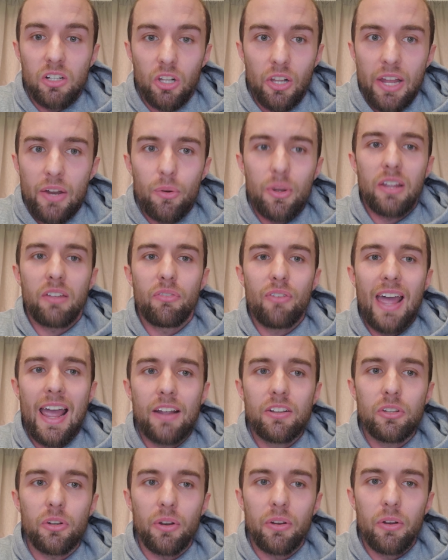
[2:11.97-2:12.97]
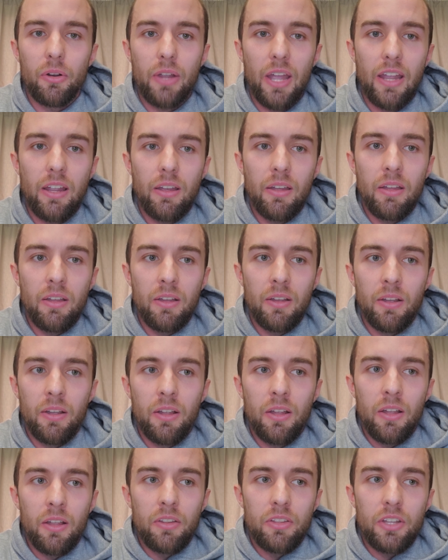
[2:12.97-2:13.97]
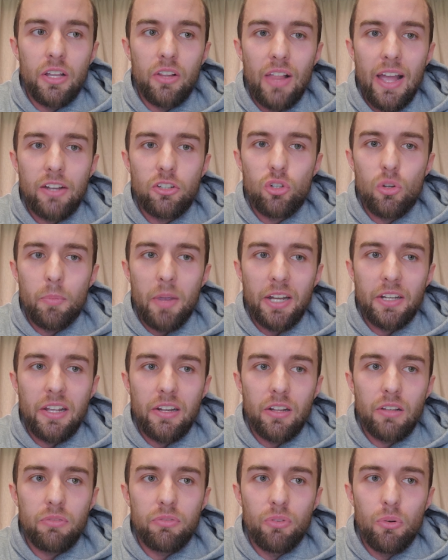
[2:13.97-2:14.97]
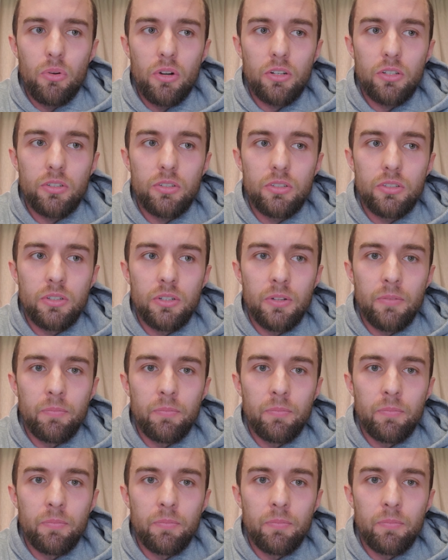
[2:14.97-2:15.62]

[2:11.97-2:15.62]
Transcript: glaring factor, okay? The electromagnetic force